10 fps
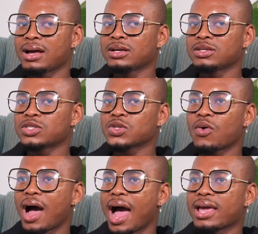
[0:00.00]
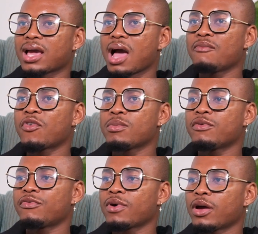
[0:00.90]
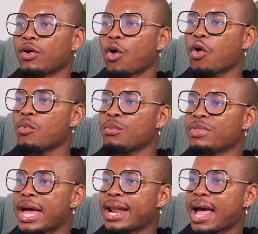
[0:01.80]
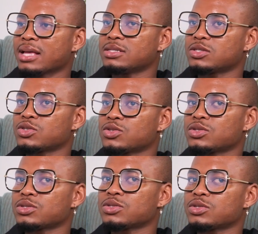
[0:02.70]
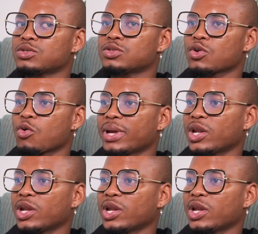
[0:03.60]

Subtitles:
So I come from a home that has so many